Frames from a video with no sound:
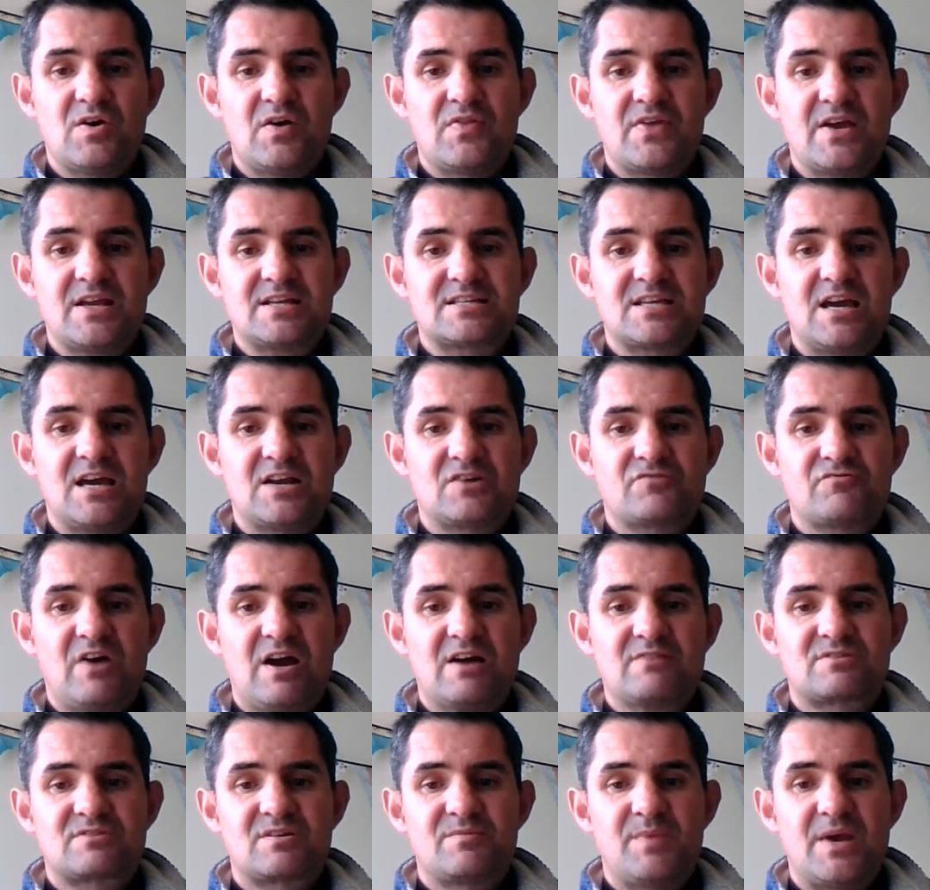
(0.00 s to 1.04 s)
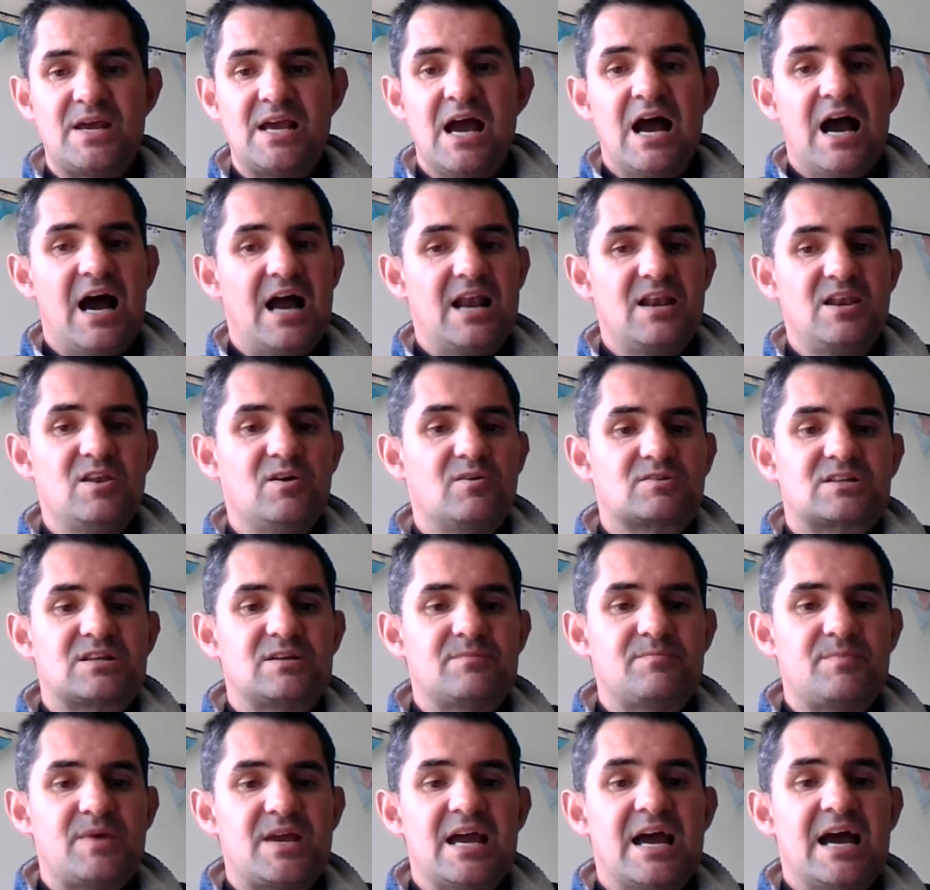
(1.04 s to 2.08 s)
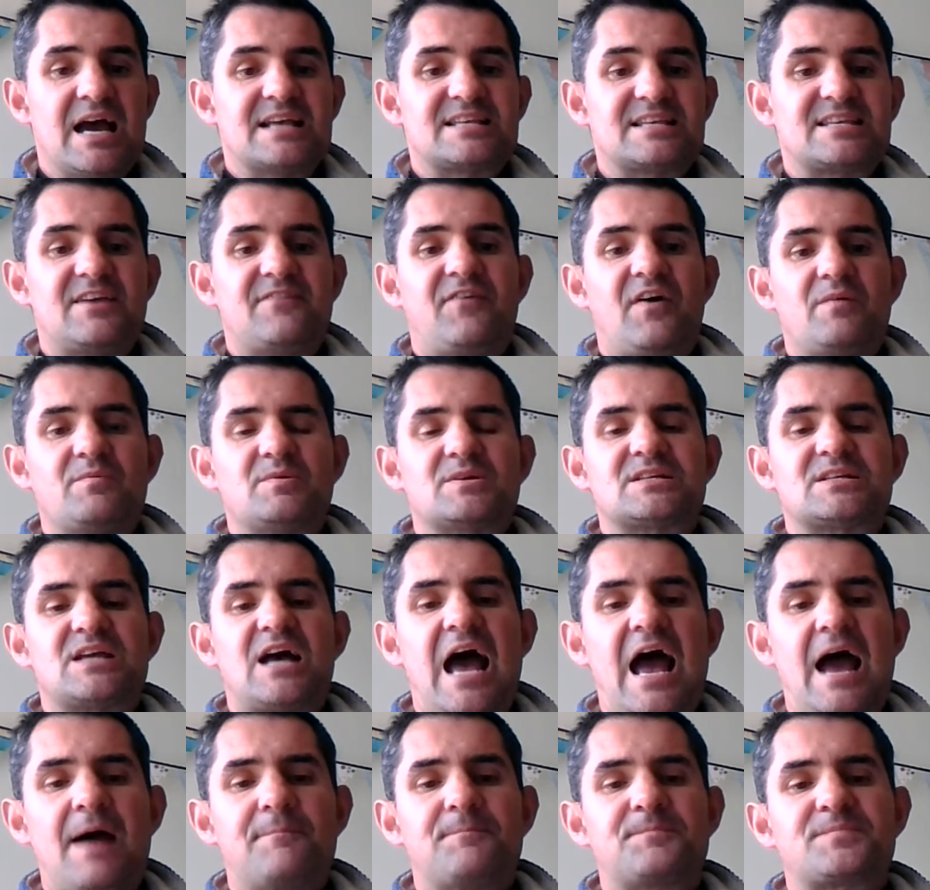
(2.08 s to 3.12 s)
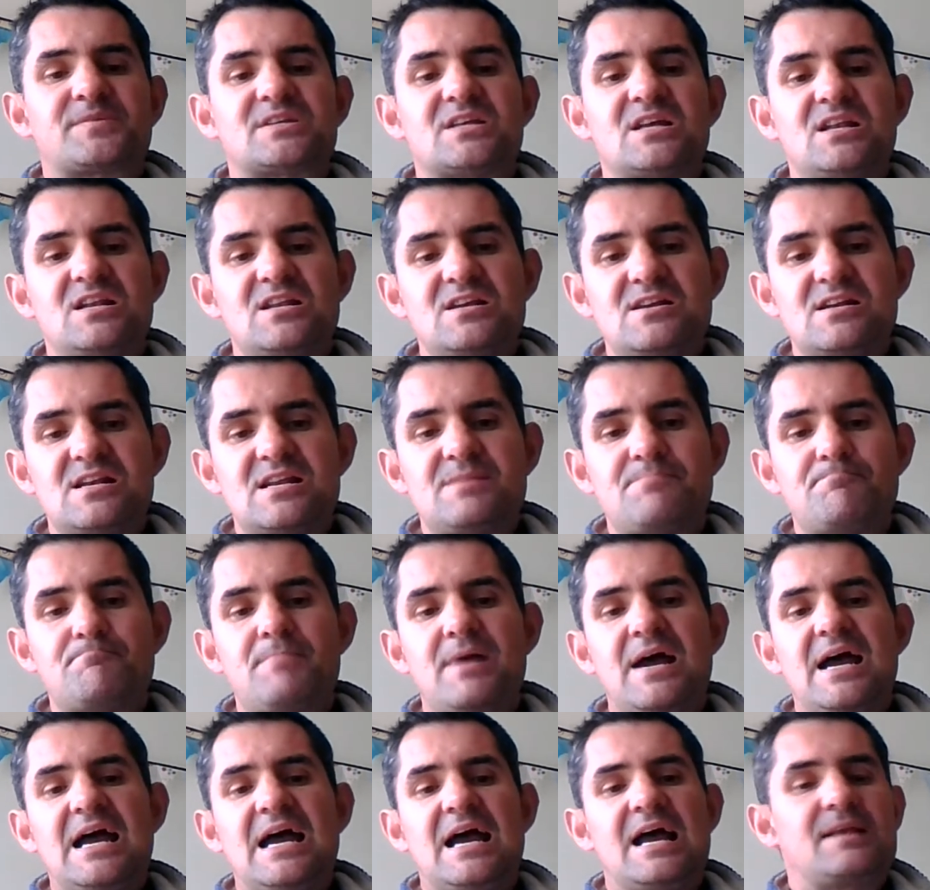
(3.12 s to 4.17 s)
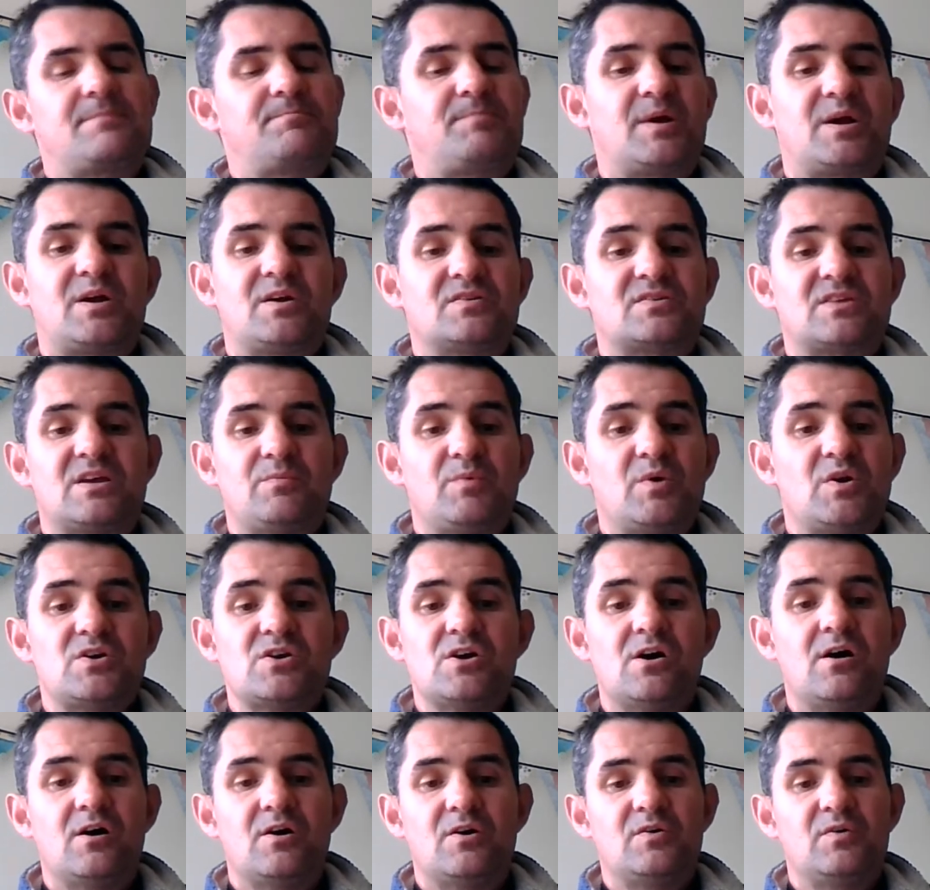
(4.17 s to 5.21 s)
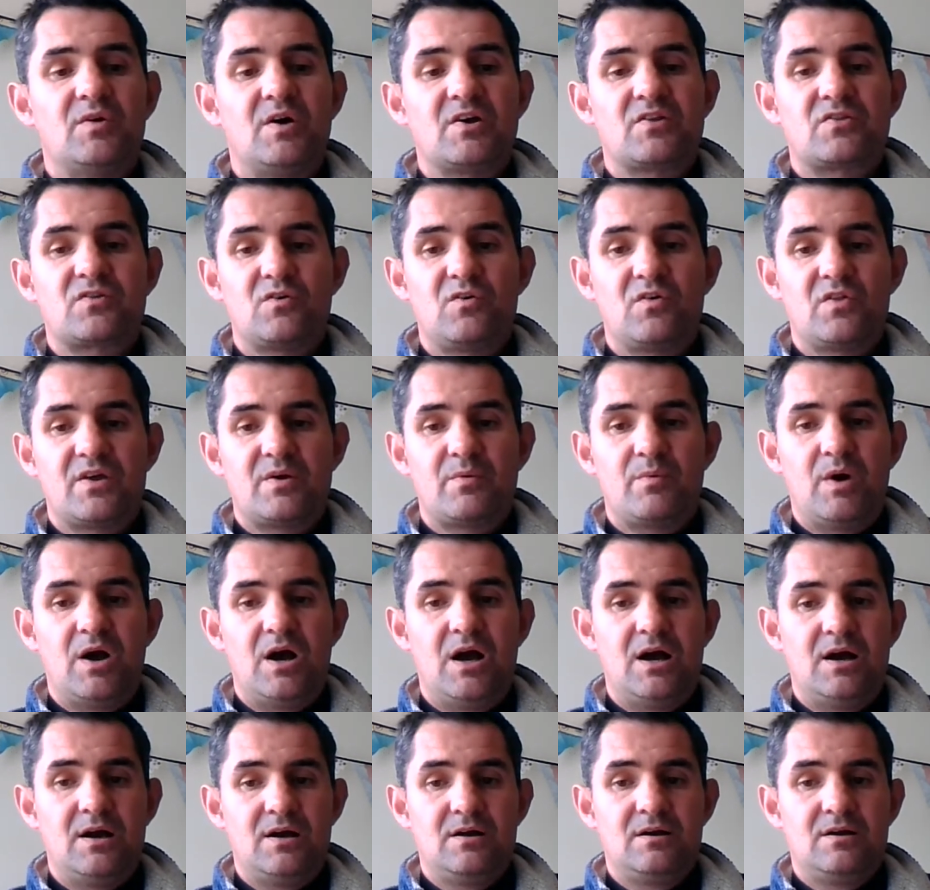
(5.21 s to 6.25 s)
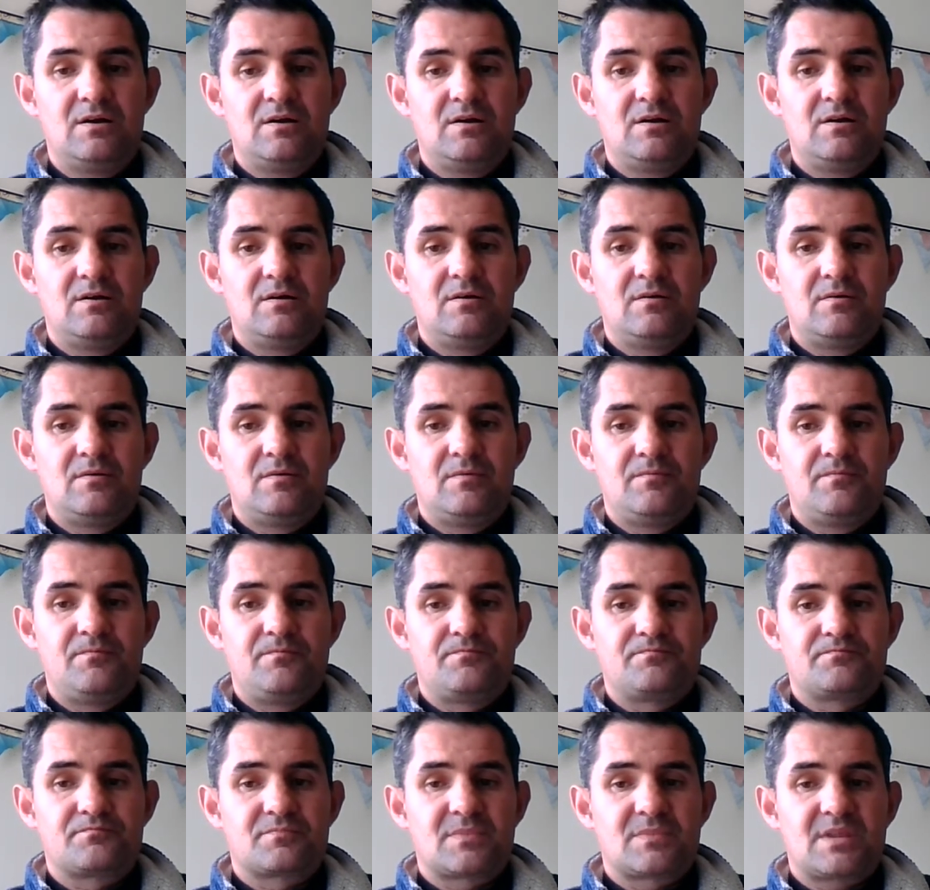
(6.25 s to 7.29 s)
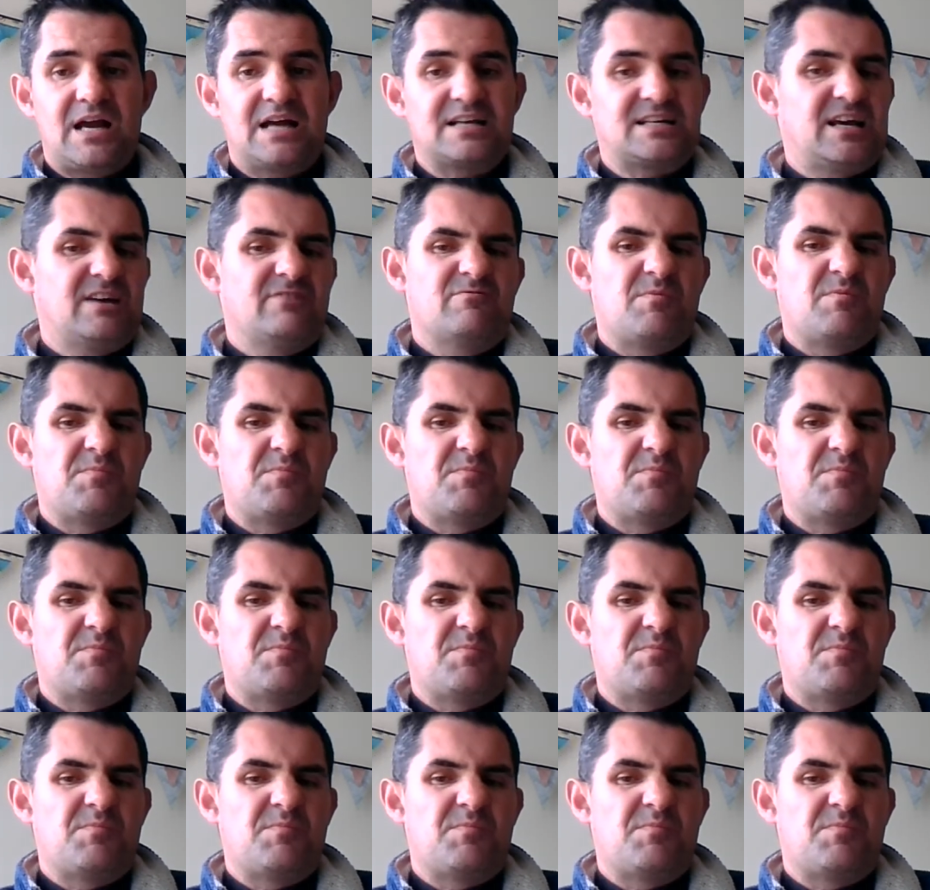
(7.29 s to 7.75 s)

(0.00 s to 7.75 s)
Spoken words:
and they turned round to me and looked at me as if I was absolutely mad because they were not who I thought they were. I don't